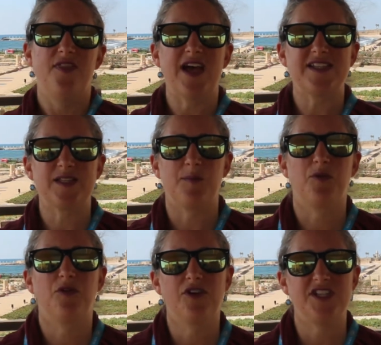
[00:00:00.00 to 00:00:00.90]
That's a
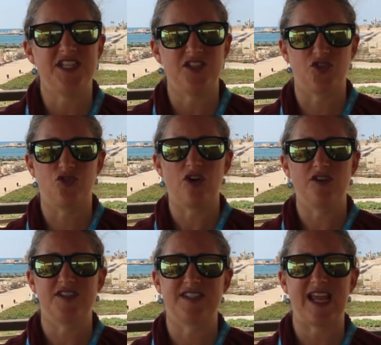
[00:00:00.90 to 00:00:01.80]
pretty
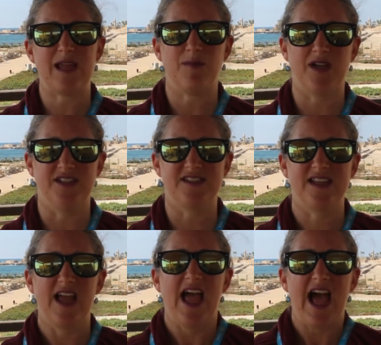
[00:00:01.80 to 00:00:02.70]
strong statement.
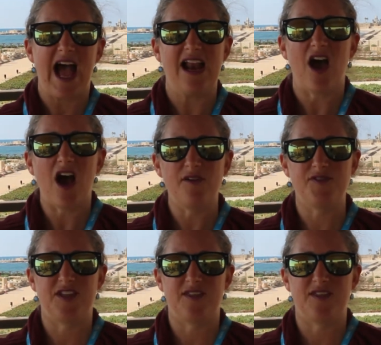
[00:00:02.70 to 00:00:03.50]
And after